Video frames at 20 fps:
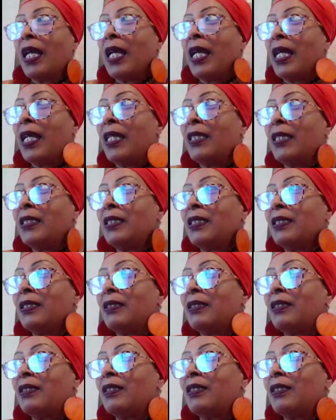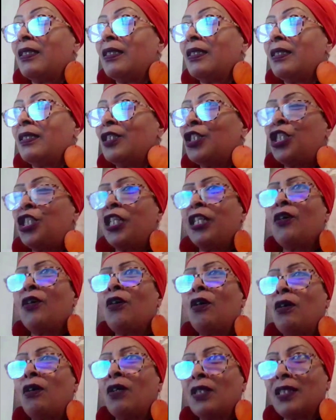And
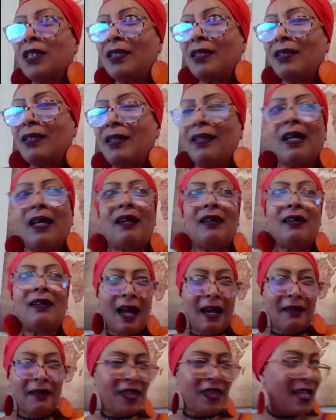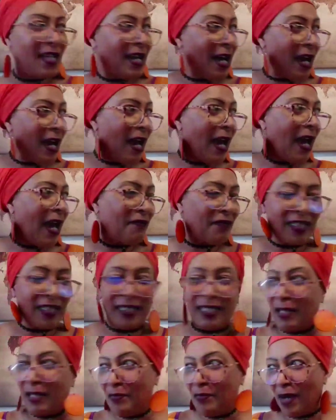she cooked, I think I have
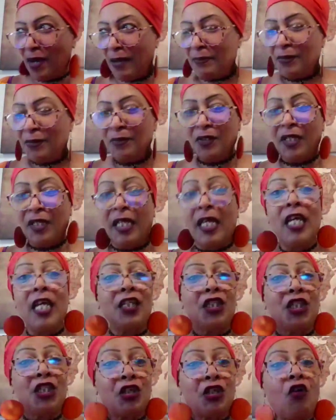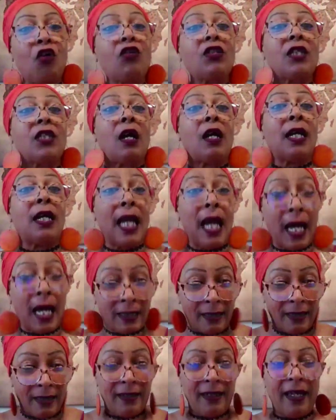the same problem today. She cooked a
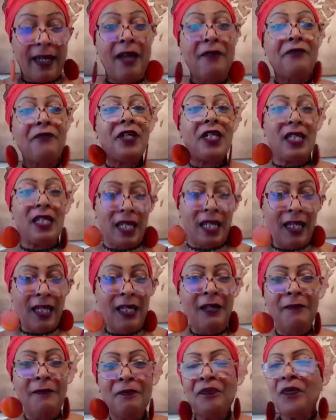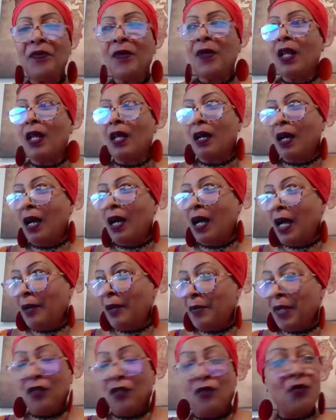lot every day.
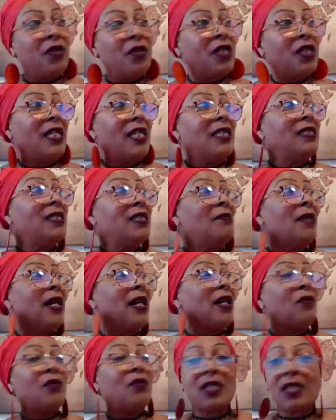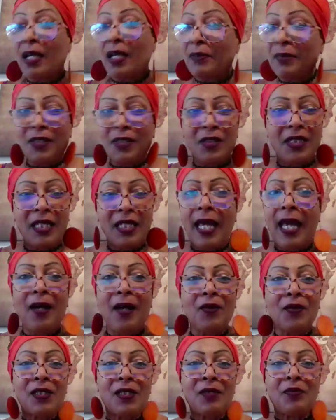And you would think somebody was coming to the
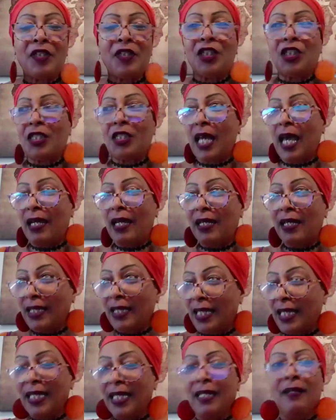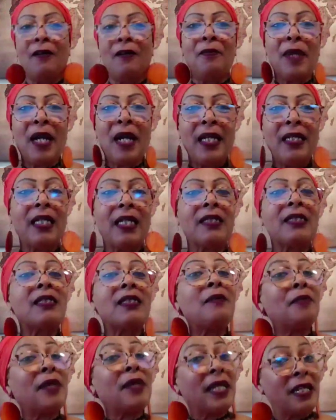house, but she had a thing in her mind
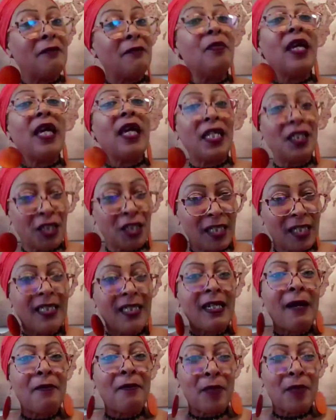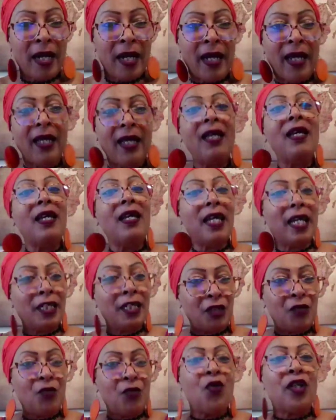that somebody may just stop by
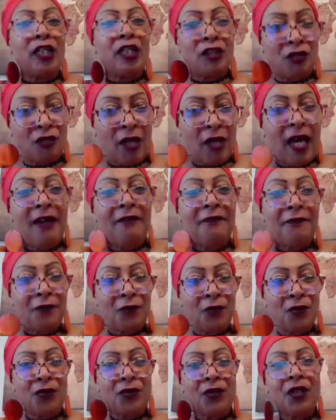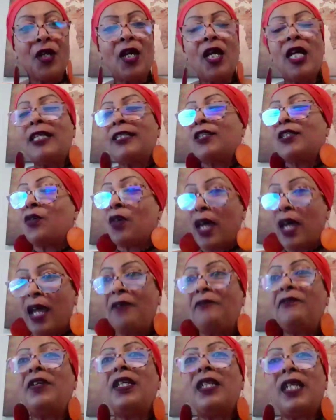and she wanted to have food. So
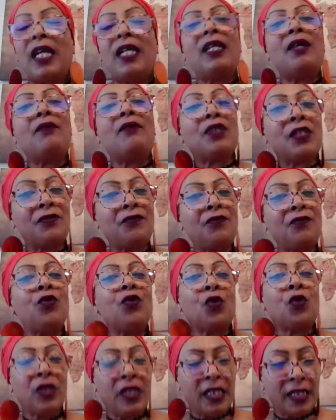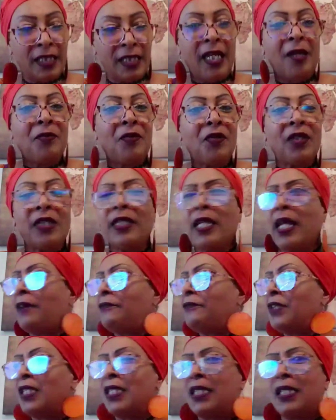every day there was food on the table, and
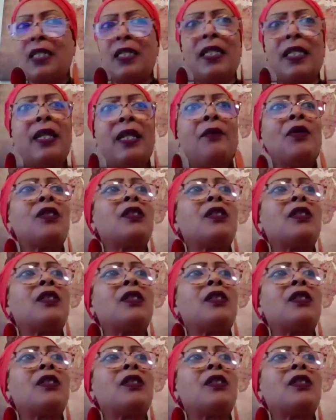every Sunday